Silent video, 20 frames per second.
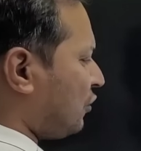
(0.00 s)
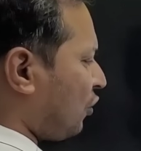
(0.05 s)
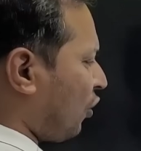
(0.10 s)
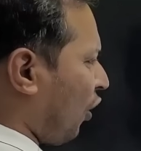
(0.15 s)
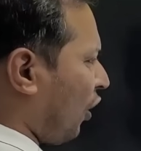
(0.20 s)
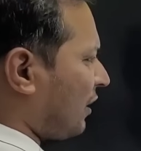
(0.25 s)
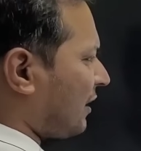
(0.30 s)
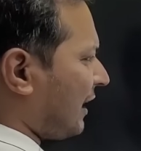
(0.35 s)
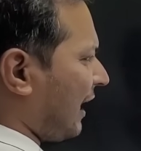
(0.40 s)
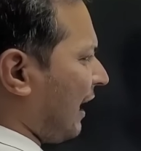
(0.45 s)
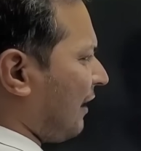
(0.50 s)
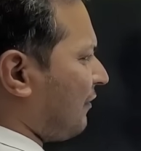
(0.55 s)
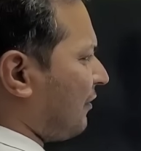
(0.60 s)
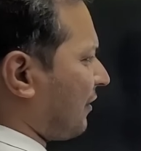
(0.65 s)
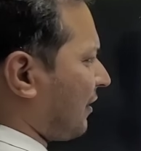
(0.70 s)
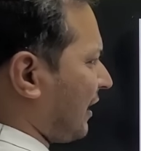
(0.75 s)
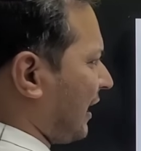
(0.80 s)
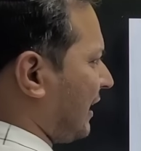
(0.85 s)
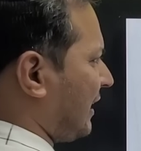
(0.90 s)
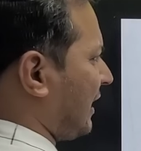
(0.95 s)
not have
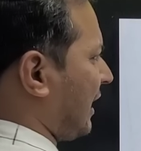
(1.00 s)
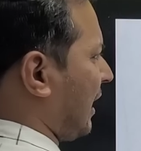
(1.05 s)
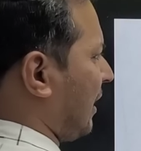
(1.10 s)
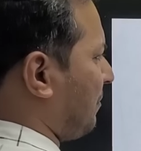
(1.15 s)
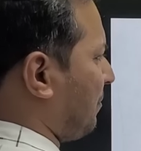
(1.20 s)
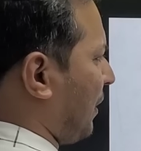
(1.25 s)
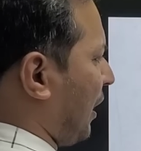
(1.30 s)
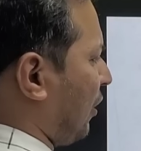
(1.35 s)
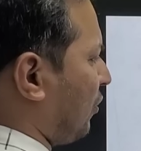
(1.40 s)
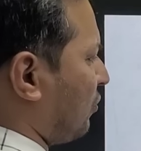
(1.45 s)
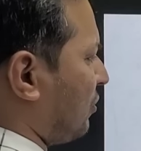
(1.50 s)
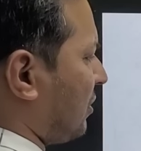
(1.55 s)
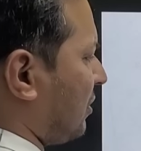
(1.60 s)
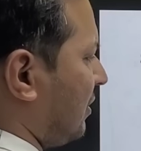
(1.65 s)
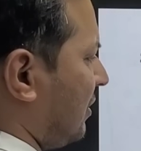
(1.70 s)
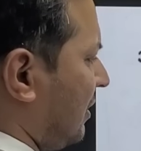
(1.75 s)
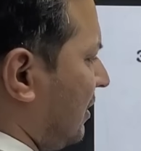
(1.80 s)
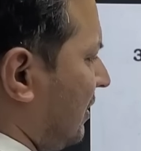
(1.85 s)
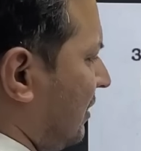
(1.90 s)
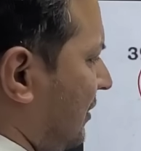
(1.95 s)
read about
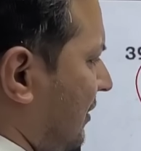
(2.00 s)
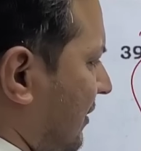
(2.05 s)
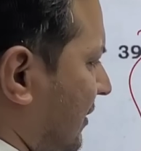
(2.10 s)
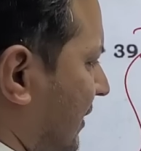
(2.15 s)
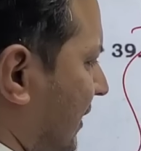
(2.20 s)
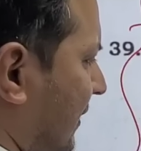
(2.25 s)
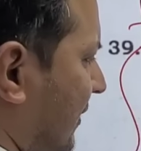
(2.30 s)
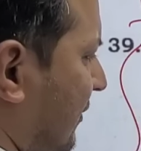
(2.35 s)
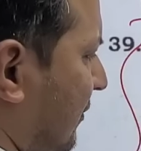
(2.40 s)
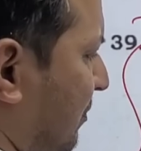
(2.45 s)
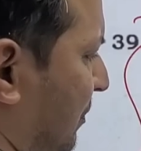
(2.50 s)
this